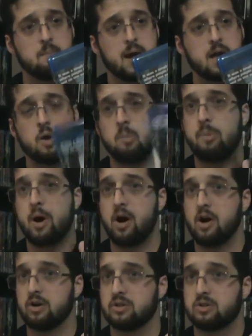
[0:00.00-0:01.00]
Michael
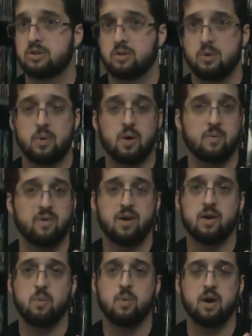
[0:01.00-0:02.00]
Parks, who are
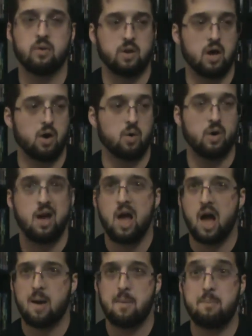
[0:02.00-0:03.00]
very well known.
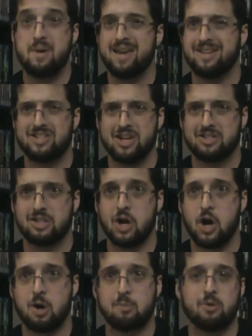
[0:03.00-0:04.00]
I'm a big Jessica
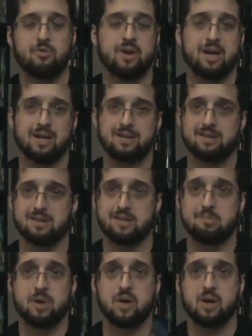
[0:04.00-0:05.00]
Harper fan.
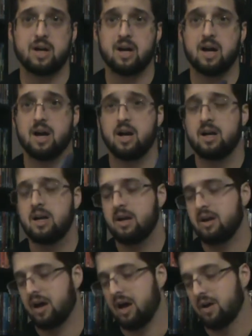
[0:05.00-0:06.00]
Suspiria,
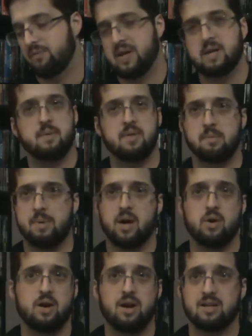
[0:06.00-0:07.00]
Phantom of the
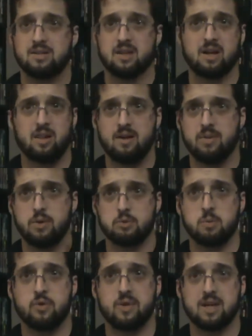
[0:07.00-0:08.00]
Paradise. I love those
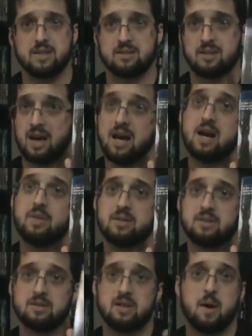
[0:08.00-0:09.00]
movies, and
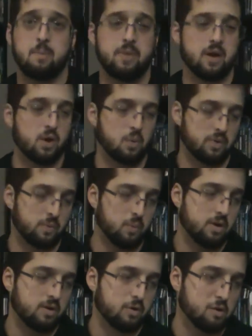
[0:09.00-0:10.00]
this is up there with
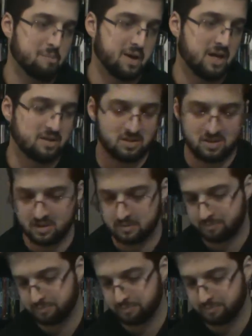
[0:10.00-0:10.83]
one of her best.